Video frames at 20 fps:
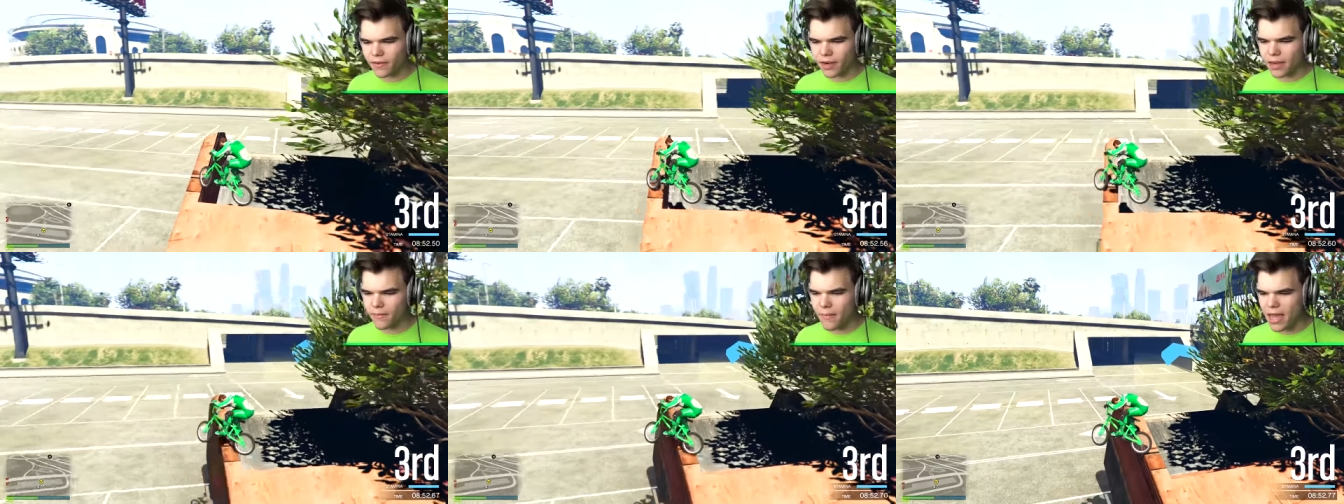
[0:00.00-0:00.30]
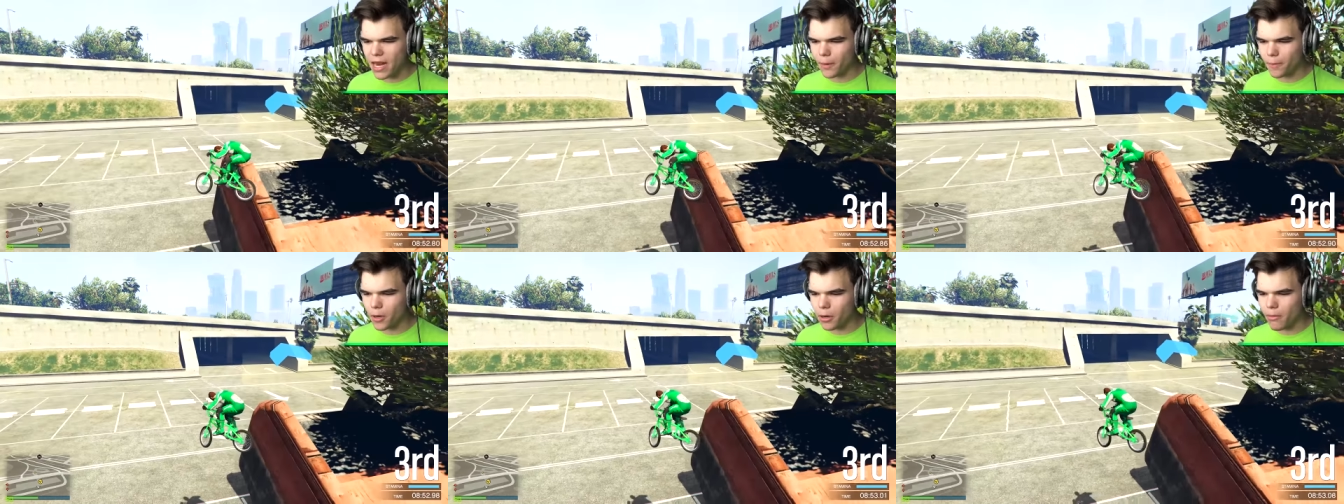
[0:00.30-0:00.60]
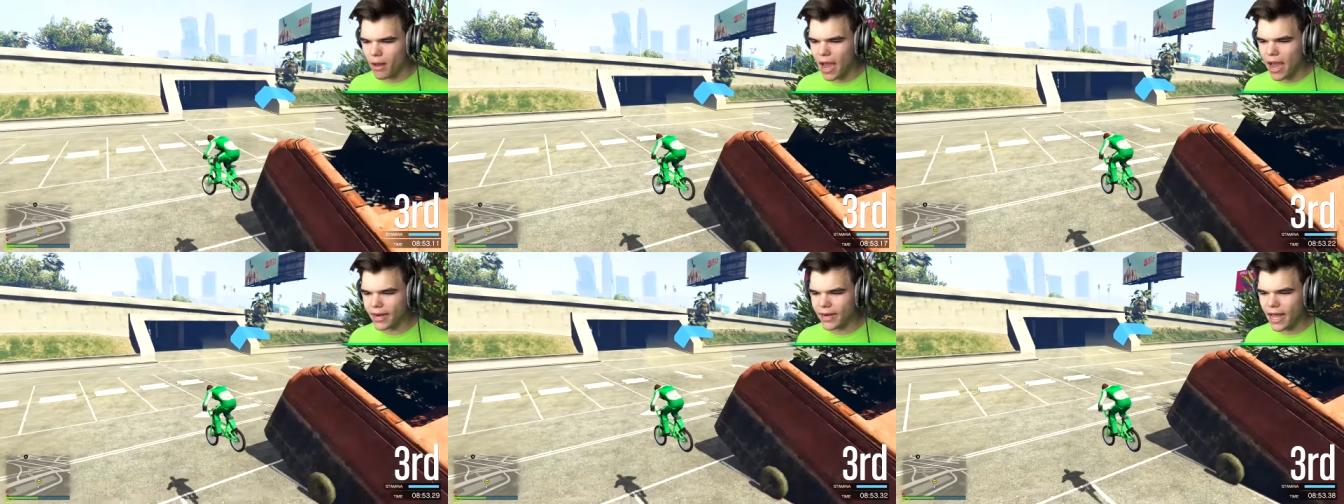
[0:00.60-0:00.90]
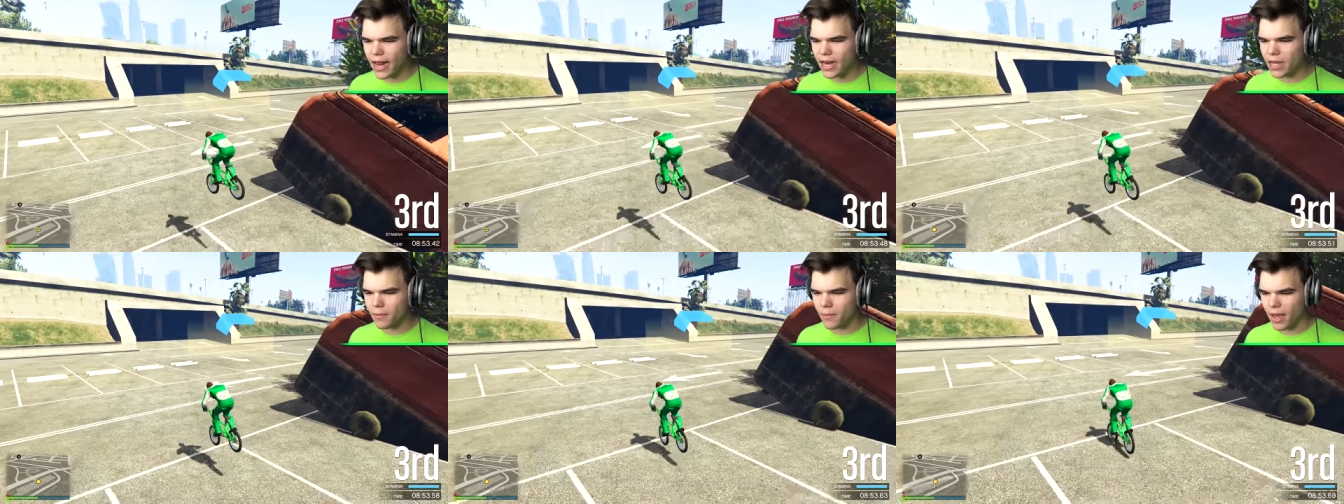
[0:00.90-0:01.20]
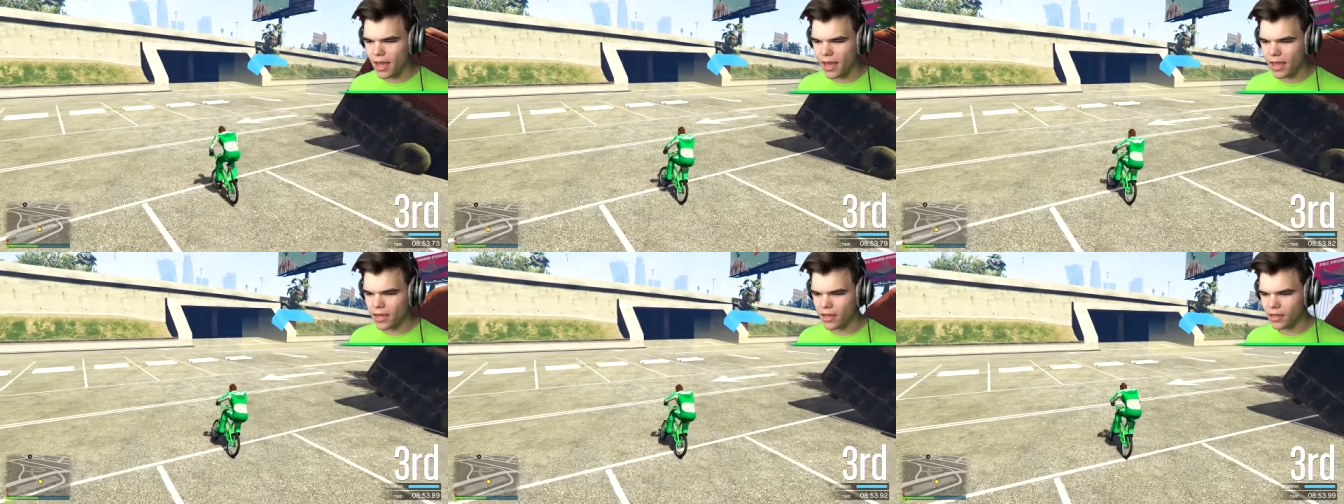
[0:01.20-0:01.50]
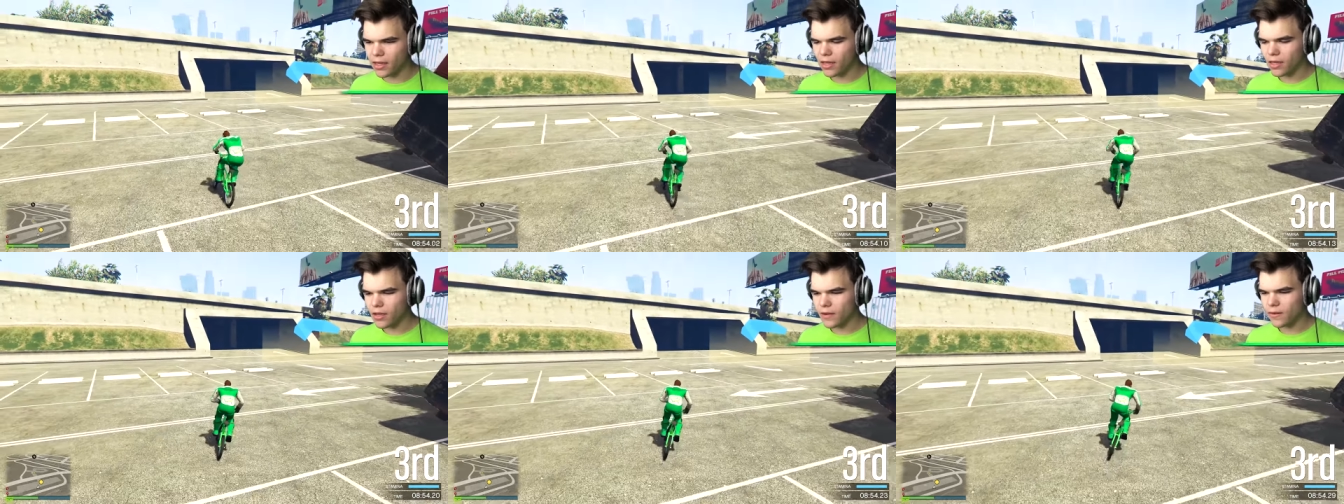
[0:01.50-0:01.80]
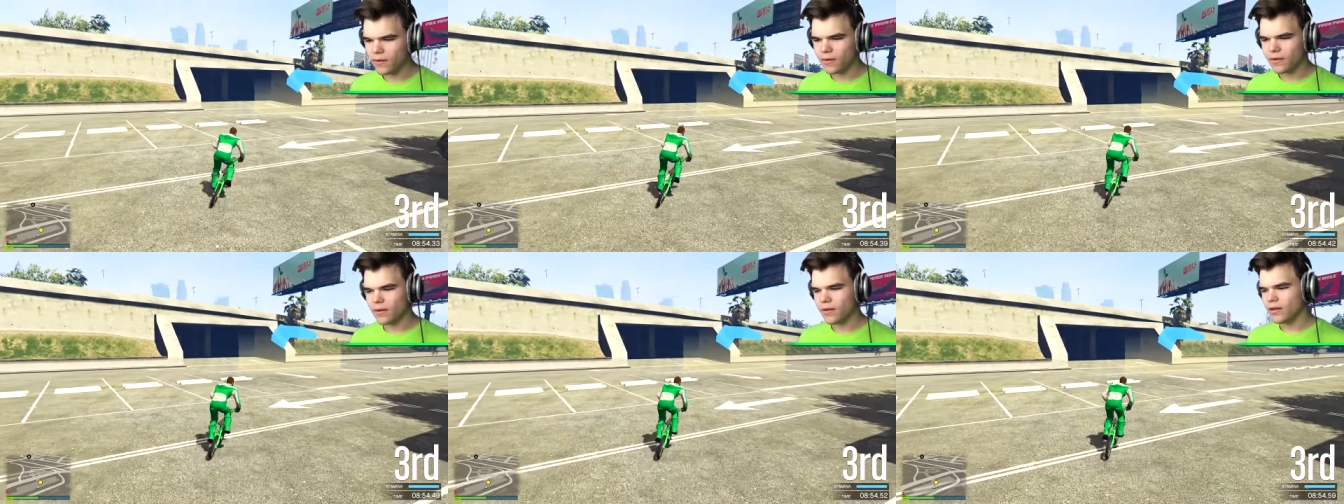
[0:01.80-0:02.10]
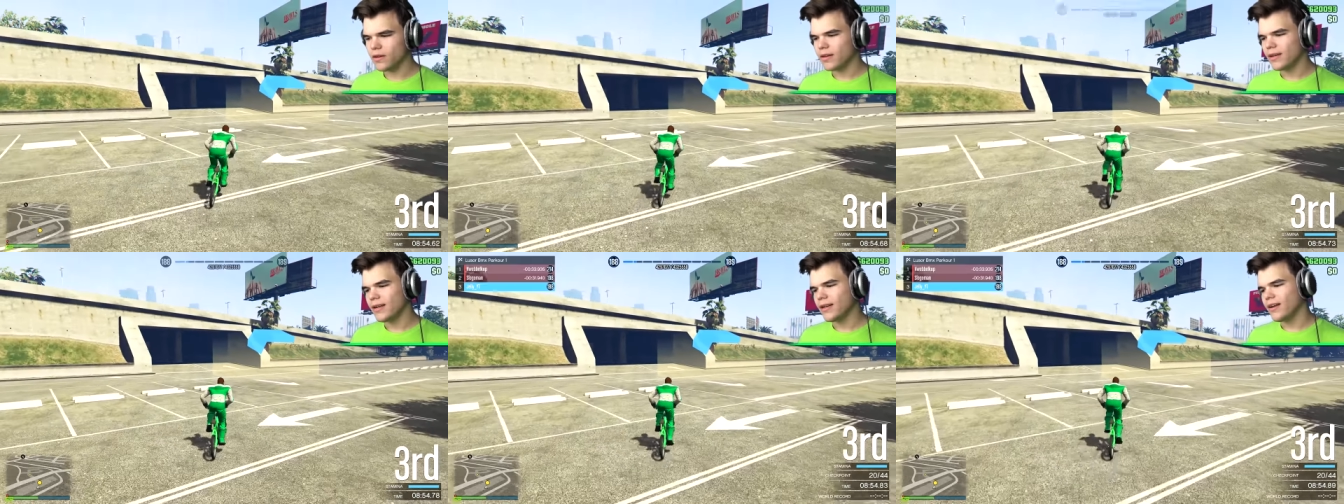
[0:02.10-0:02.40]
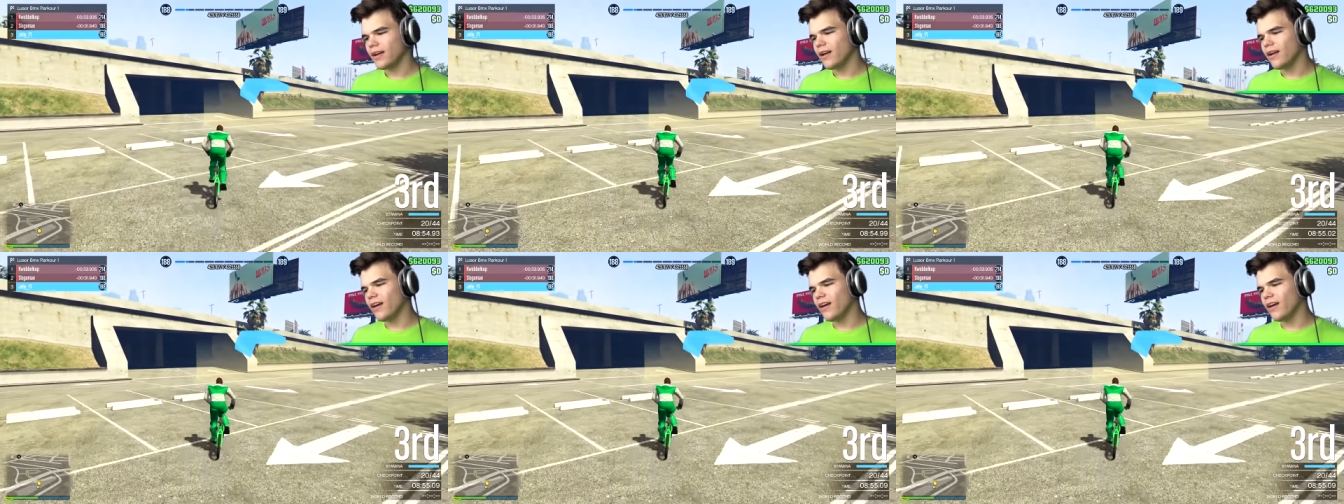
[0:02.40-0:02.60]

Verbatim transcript: already made up your mind anyway. We'll put mines down there.